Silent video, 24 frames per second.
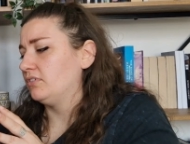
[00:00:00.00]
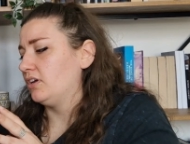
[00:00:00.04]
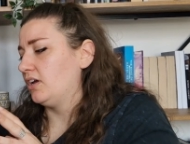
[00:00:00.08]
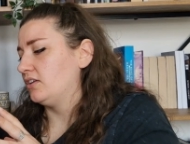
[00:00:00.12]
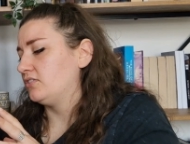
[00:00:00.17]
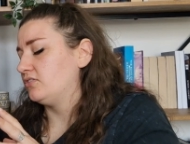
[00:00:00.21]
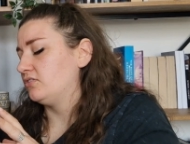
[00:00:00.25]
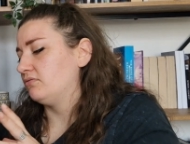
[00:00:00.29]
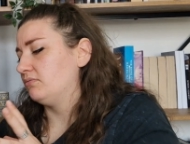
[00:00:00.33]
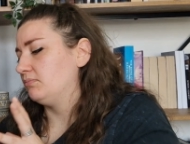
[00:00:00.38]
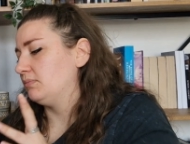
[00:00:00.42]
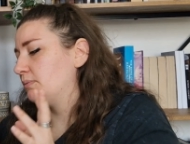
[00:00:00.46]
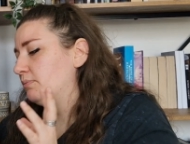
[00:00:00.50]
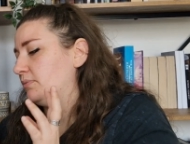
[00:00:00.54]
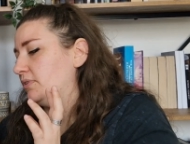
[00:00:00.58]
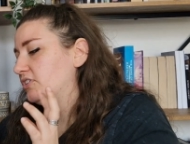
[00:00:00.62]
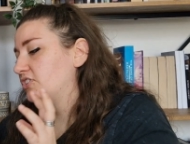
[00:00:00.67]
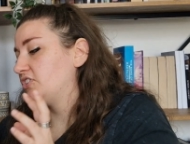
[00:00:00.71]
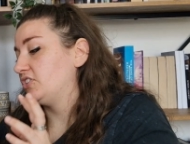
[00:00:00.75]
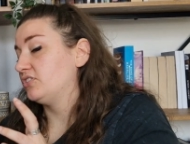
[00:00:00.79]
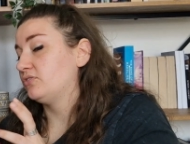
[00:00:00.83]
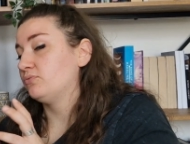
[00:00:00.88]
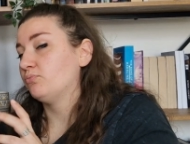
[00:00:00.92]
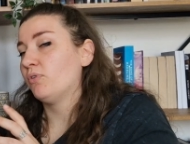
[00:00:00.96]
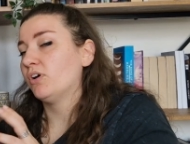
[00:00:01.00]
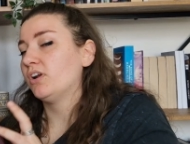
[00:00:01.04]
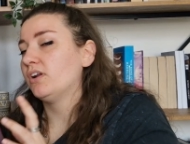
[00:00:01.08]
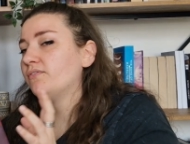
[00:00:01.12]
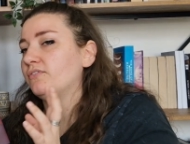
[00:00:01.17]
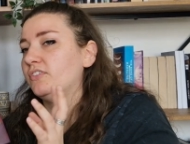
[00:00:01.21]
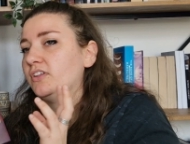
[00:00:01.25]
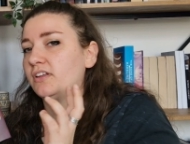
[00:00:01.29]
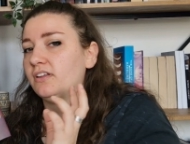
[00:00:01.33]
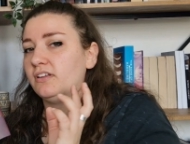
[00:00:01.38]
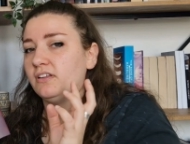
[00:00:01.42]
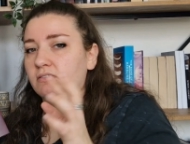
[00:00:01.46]
I don't remember. She's one
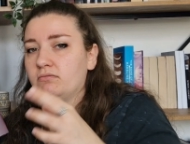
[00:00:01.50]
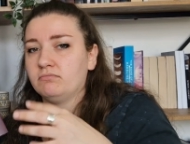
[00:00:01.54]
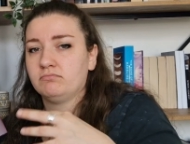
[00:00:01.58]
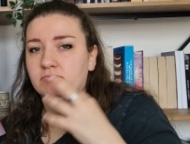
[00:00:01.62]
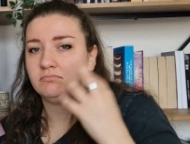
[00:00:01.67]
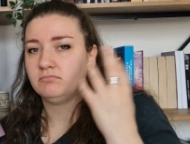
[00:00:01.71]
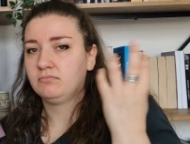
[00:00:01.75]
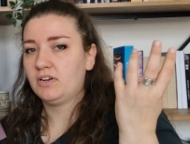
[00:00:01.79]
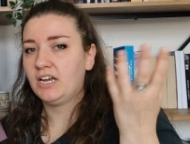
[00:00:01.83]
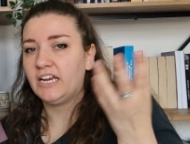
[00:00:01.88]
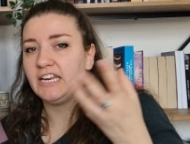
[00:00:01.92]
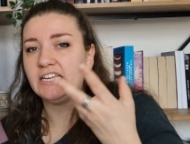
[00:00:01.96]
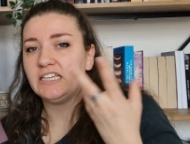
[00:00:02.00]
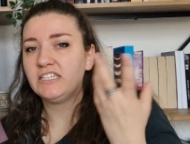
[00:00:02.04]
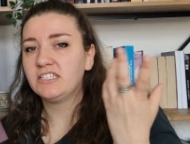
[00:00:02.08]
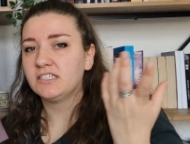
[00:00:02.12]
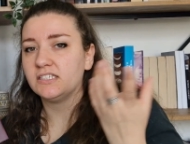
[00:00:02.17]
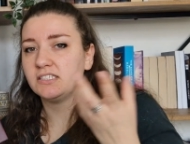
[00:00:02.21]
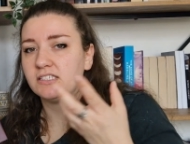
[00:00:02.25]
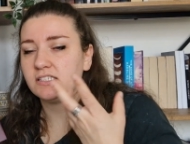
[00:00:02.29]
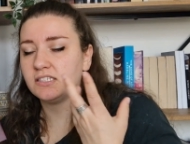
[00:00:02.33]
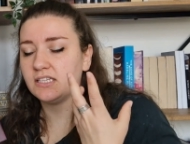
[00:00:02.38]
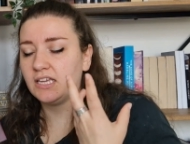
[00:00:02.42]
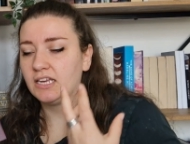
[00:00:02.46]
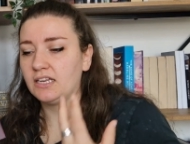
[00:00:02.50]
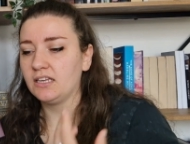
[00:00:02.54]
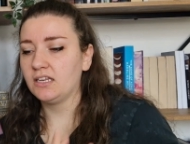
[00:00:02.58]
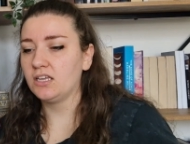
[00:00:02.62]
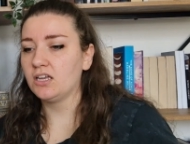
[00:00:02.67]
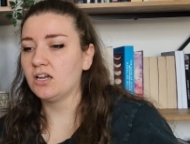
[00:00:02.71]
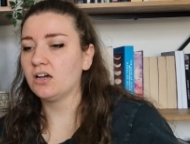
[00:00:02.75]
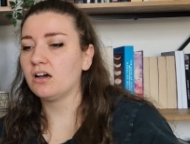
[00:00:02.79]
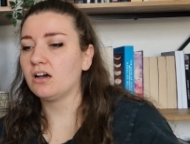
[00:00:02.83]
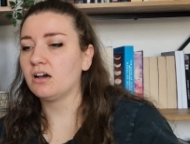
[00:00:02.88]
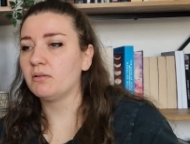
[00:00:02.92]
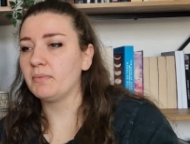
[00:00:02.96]
of the leaders in
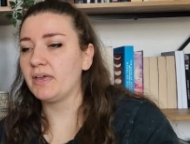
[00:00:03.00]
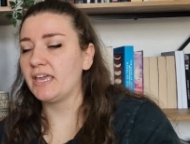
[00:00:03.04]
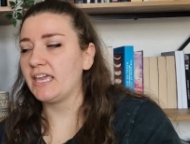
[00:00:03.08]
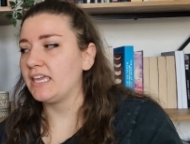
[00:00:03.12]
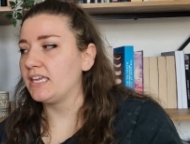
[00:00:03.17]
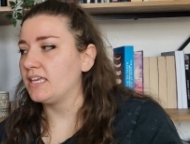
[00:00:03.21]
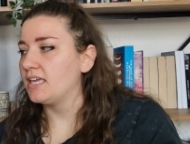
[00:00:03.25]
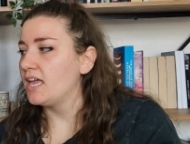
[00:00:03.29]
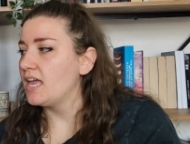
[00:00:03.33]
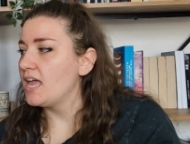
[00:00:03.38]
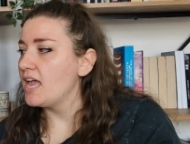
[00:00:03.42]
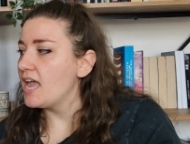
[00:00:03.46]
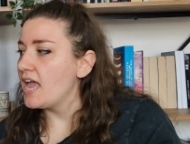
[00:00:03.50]
the army,